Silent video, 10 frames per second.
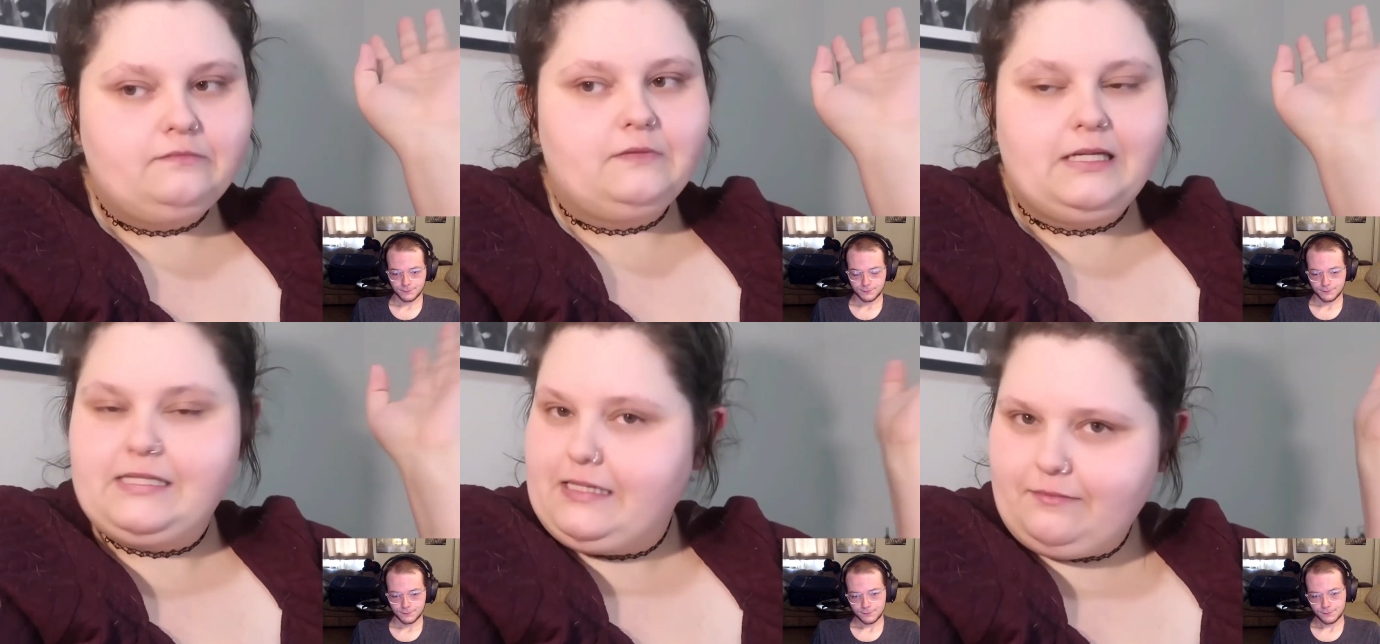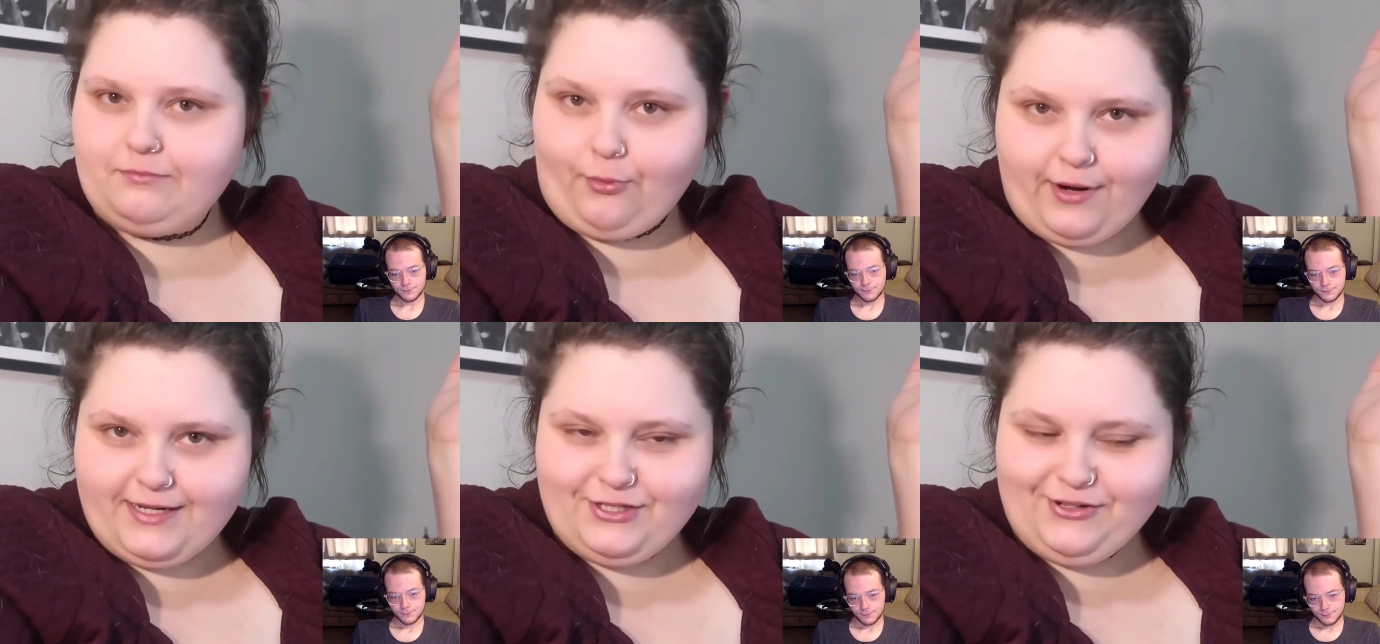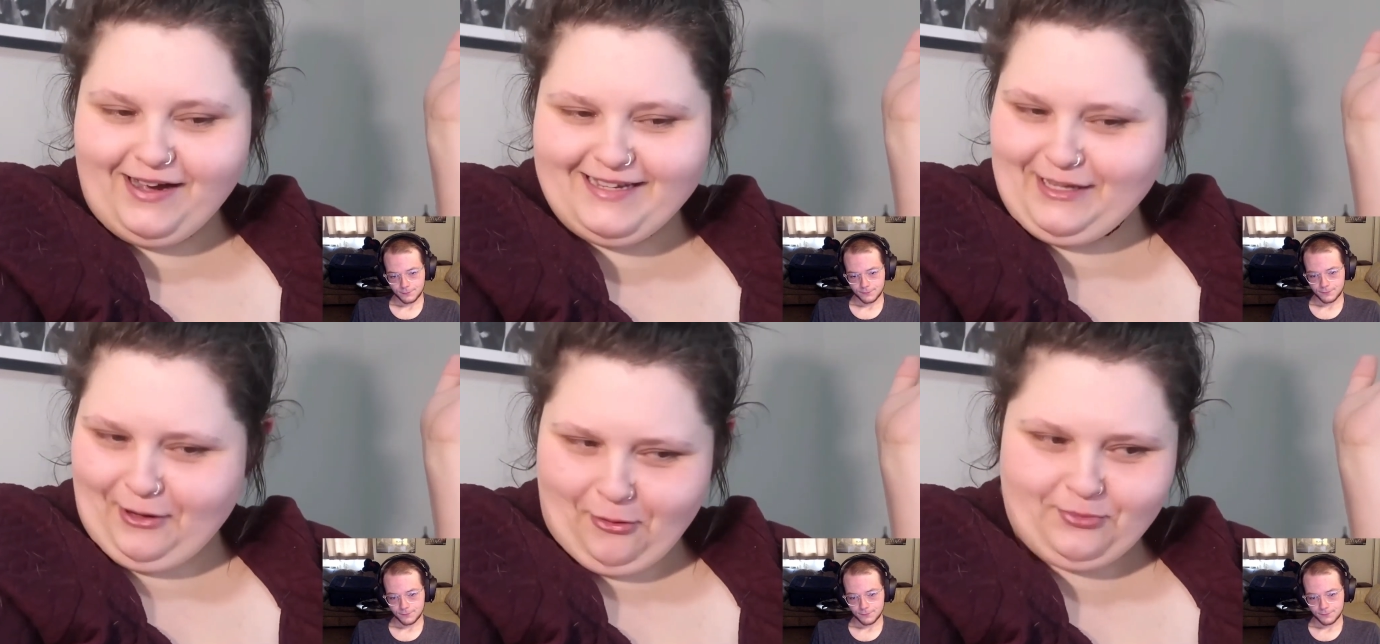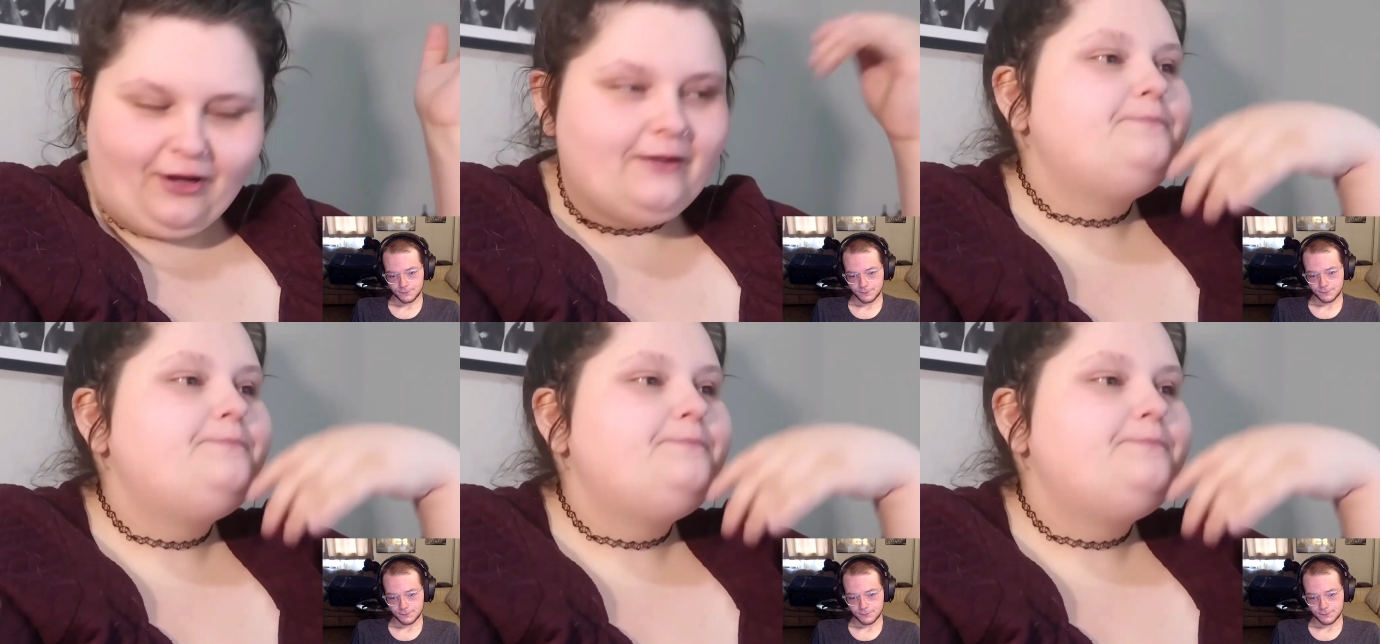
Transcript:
Speaker 1: Is it boring to you guys? I hope not.